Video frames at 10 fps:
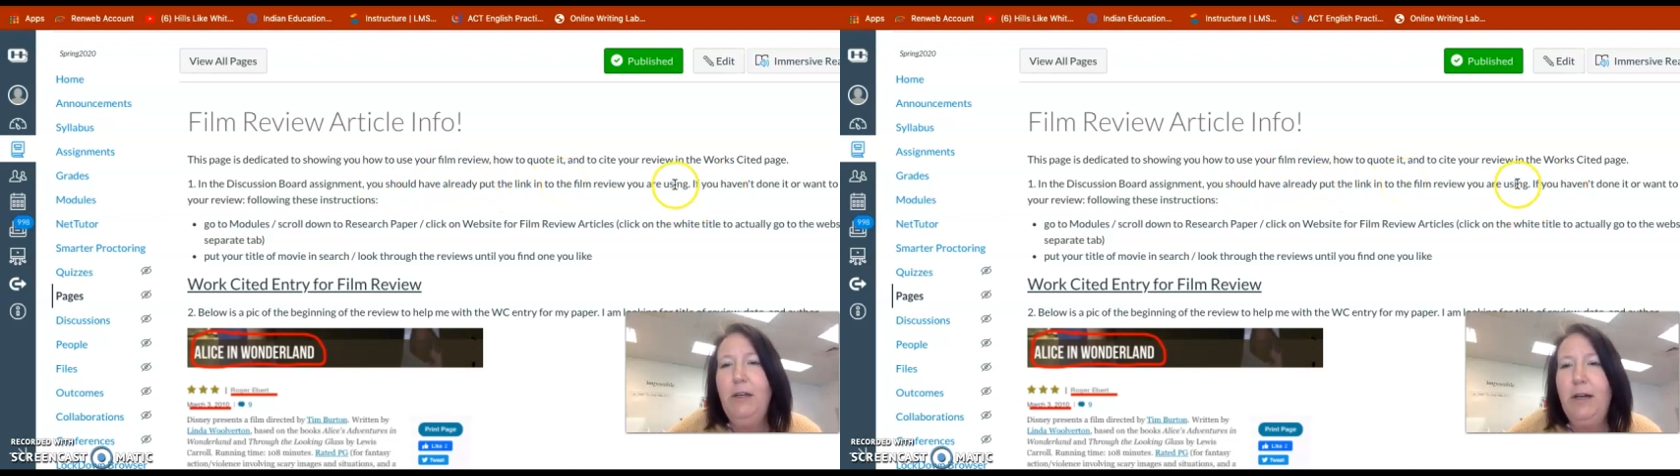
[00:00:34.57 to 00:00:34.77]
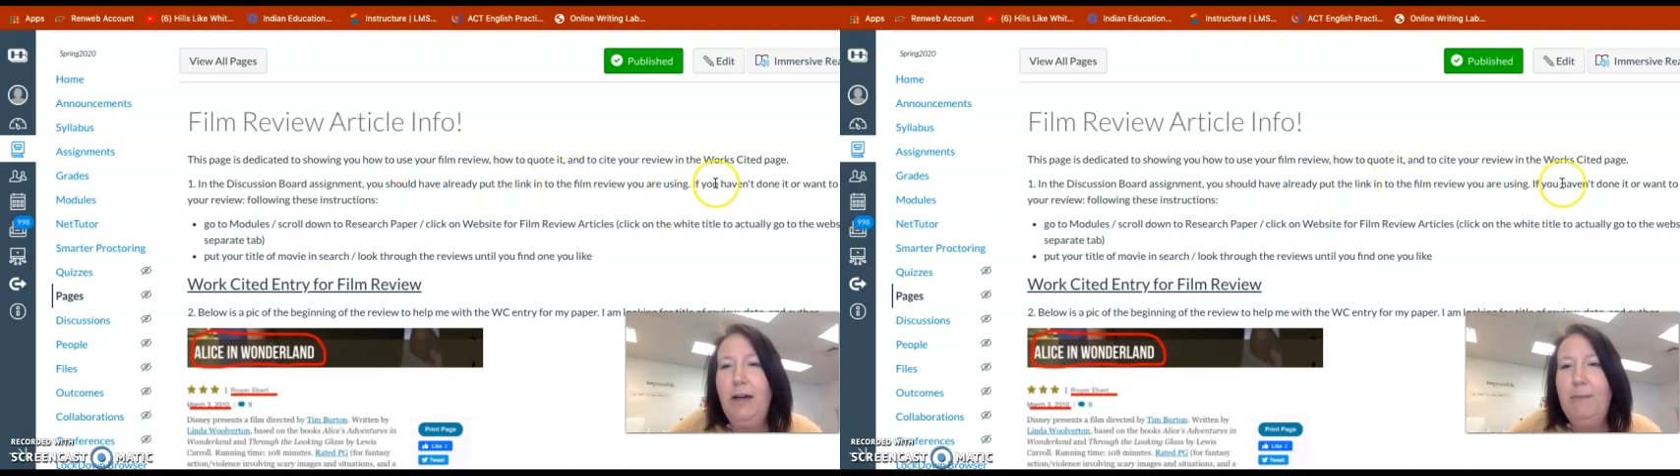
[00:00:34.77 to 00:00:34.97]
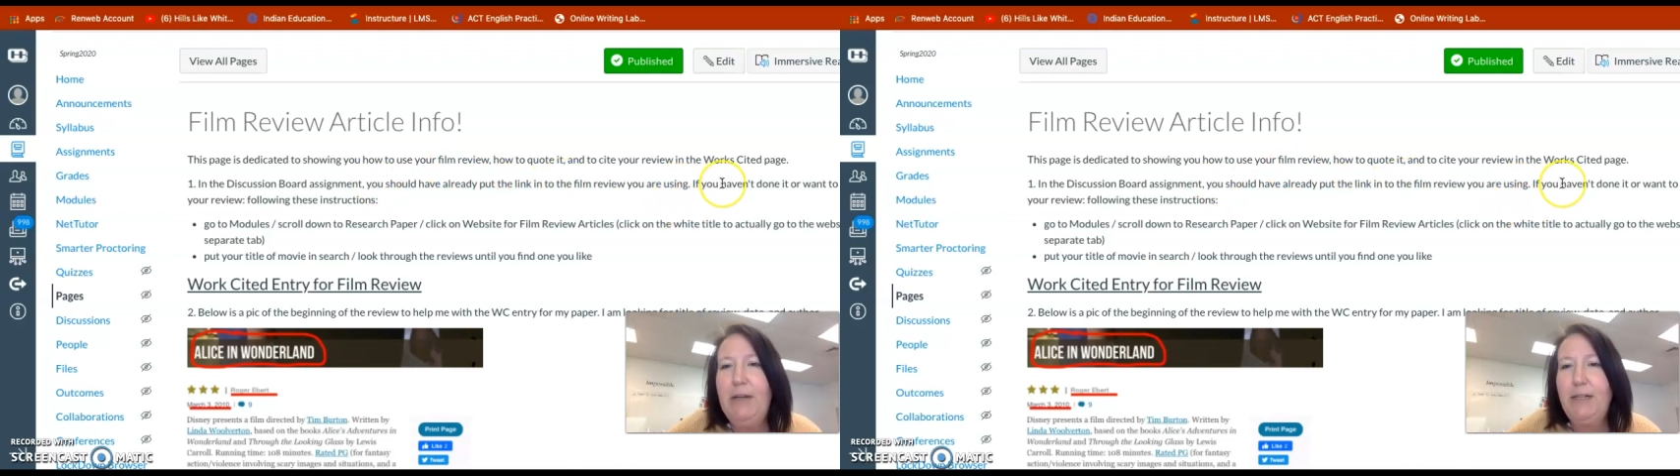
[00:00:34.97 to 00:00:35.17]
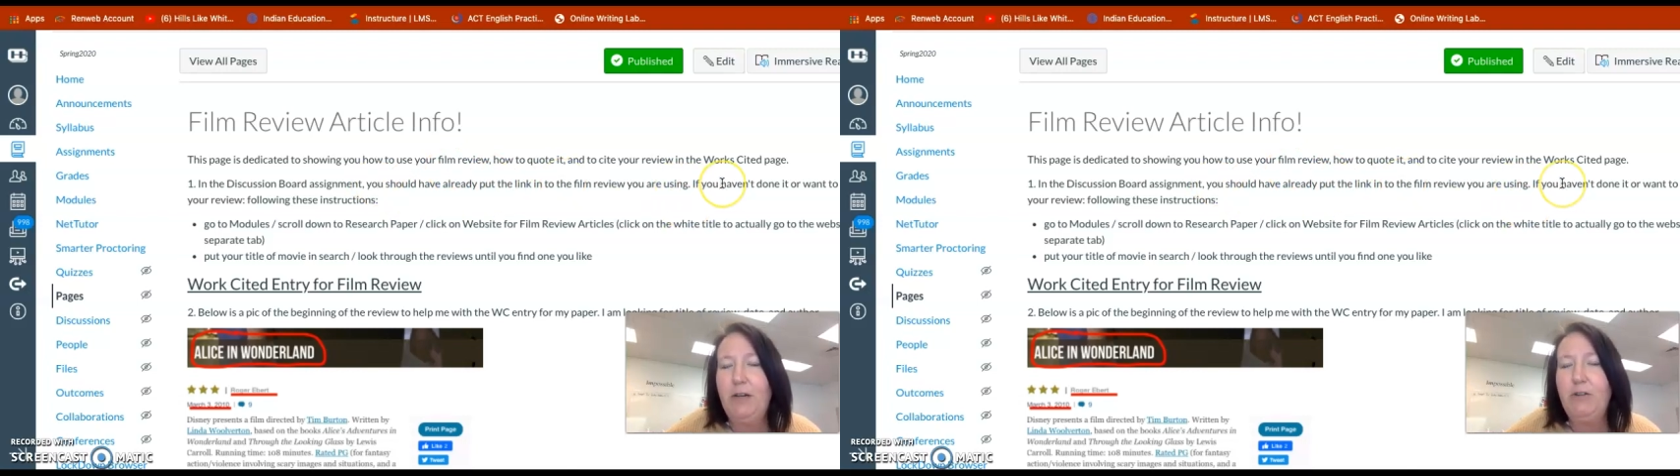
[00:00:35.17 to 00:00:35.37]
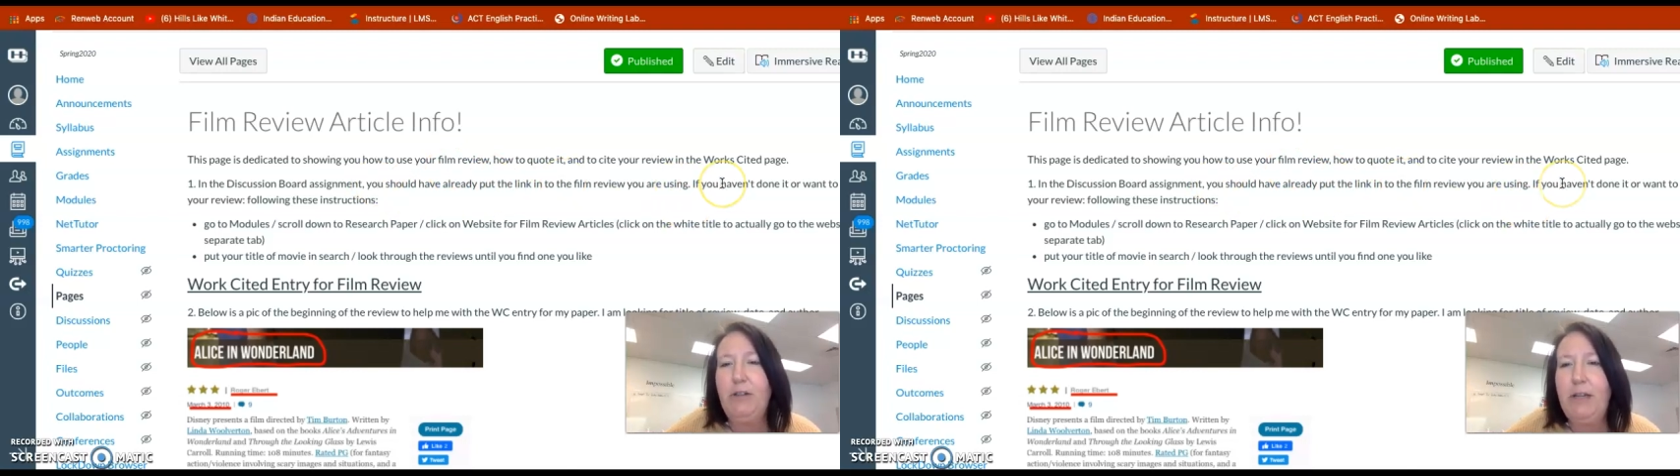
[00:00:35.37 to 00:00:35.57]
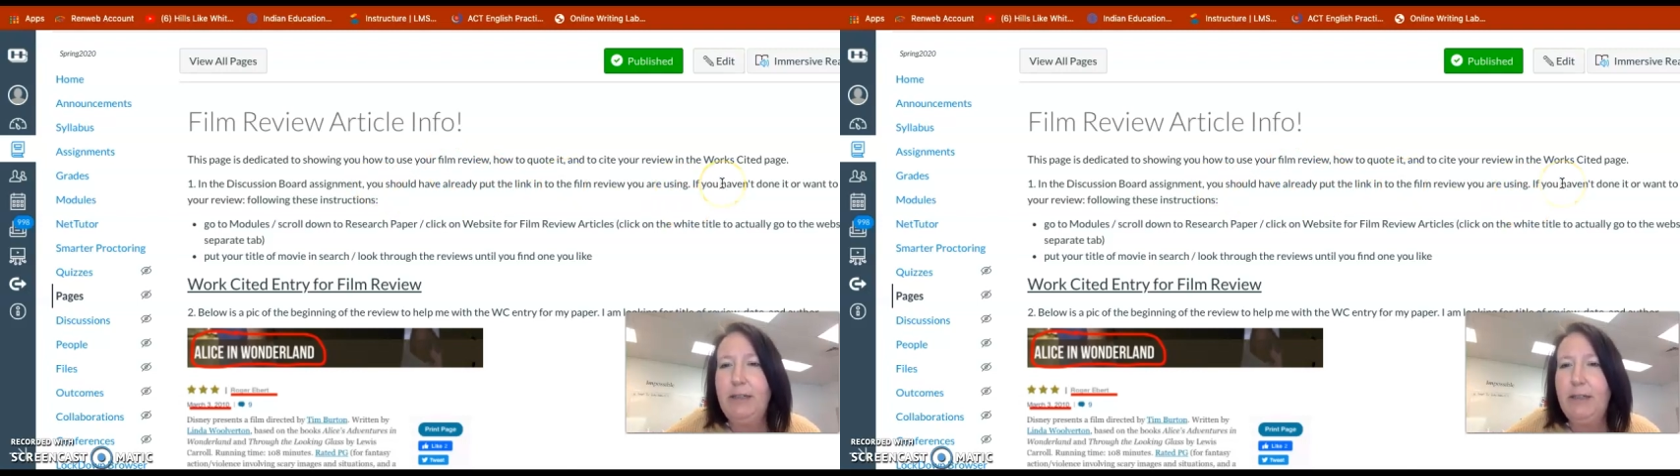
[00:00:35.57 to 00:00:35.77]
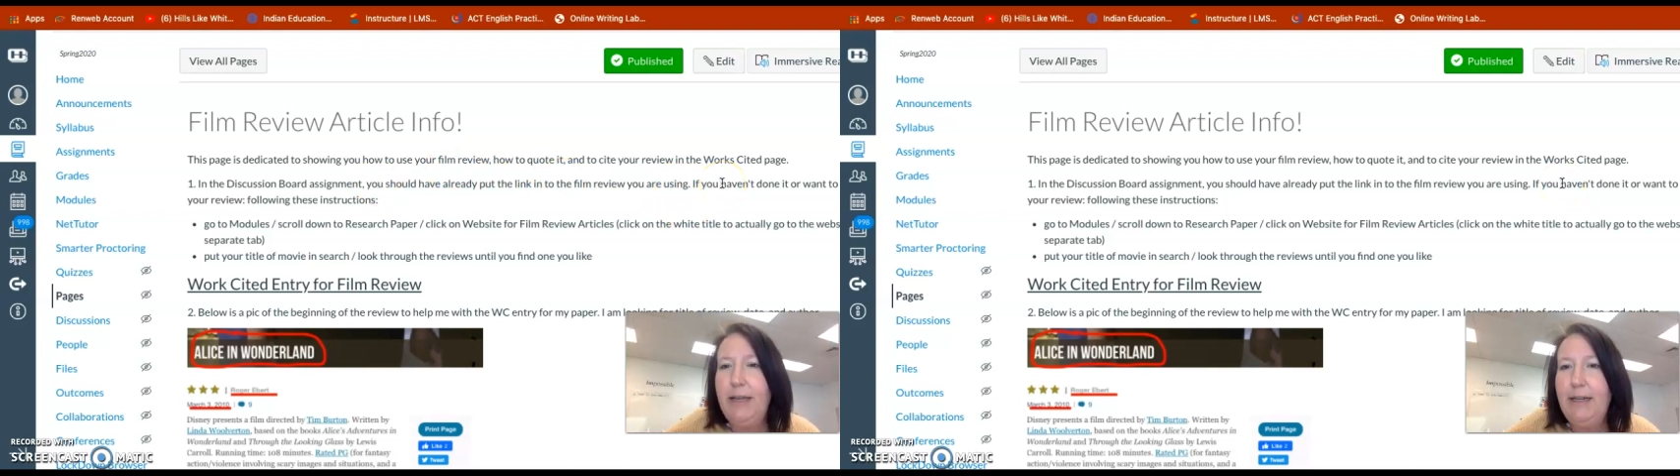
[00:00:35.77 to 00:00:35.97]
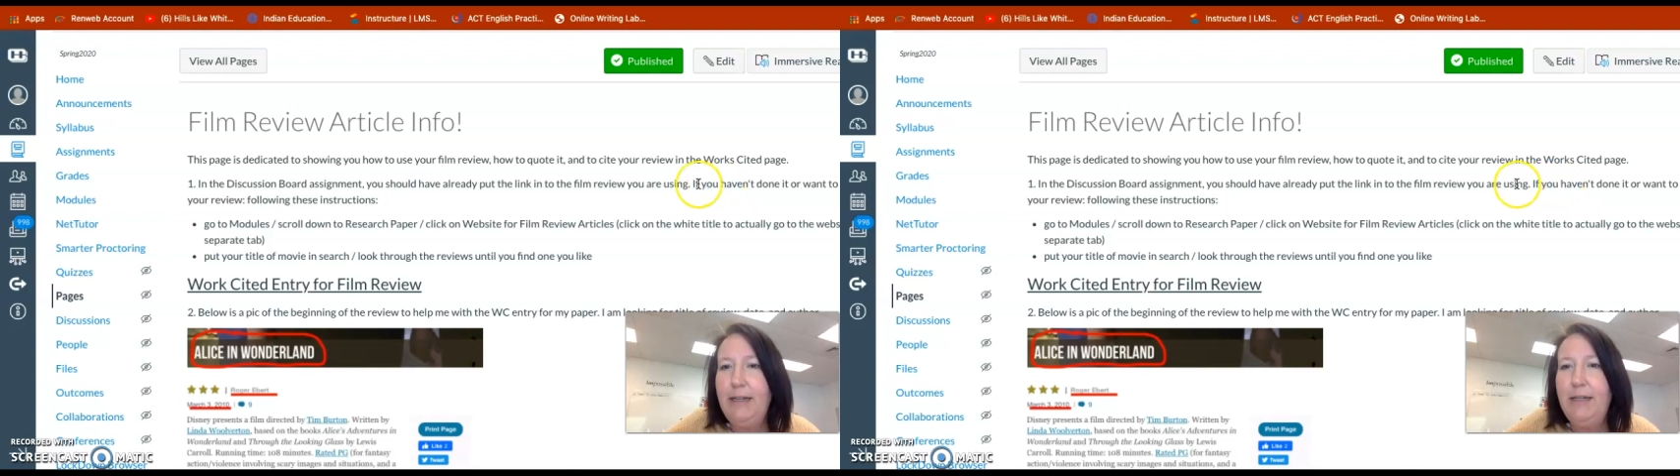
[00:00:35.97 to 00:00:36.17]
but I talked to like
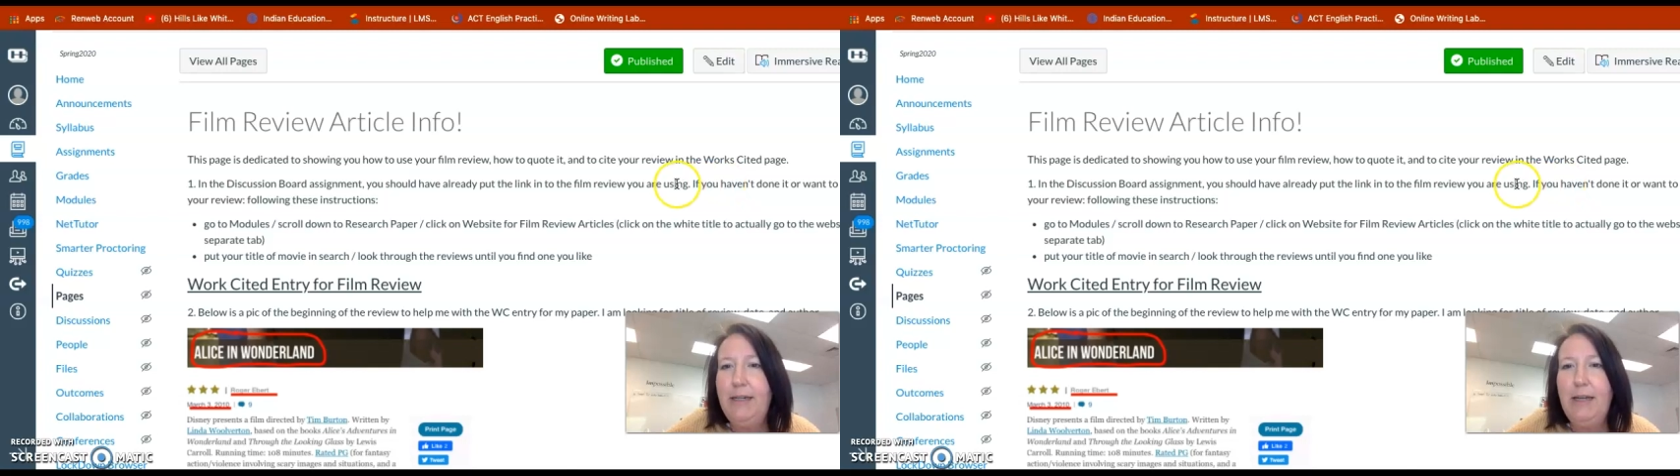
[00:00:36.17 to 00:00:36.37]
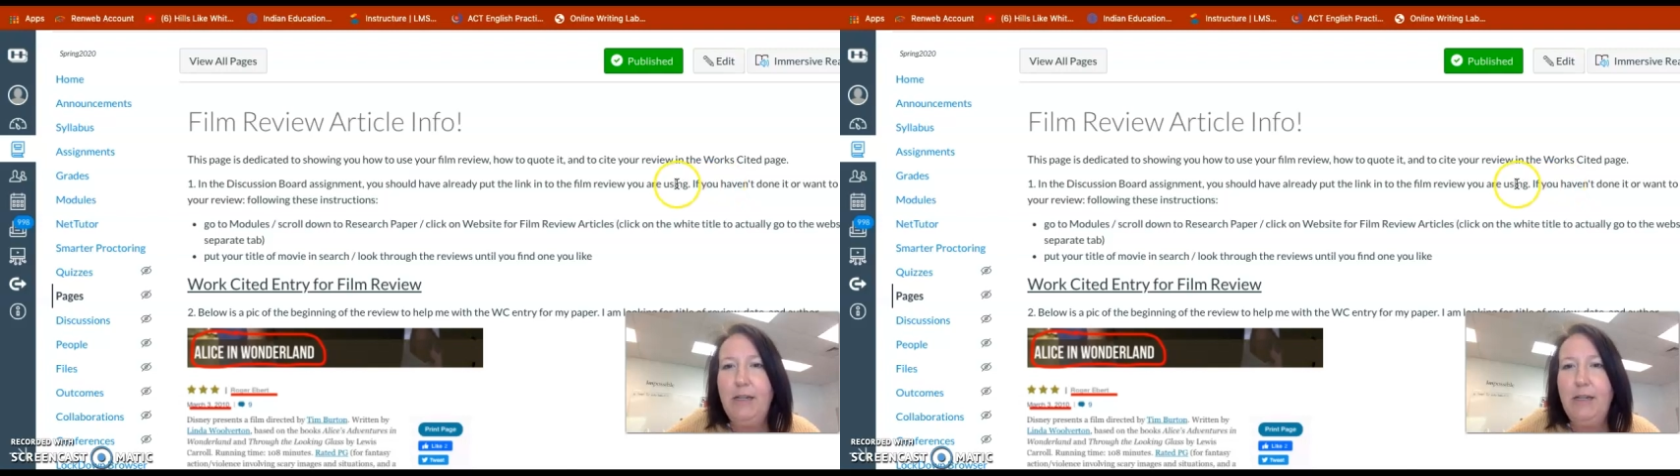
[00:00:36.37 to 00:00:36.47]
Elena today